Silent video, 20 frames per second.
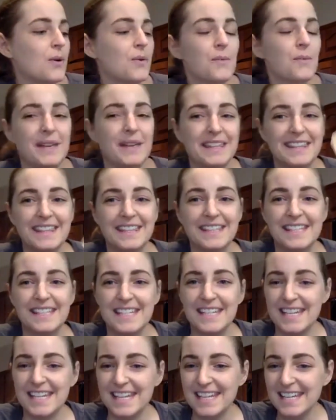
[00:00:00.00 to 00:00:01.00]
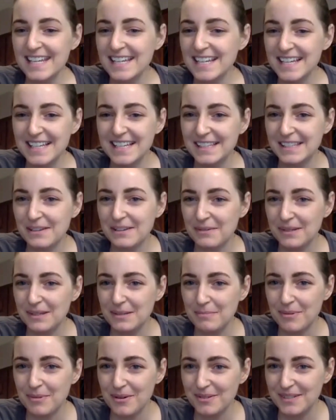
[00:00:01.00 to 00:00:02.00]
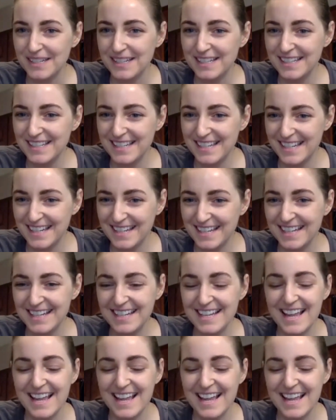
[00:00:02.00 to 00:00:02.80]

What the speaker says: with tea. So it's a protein tea.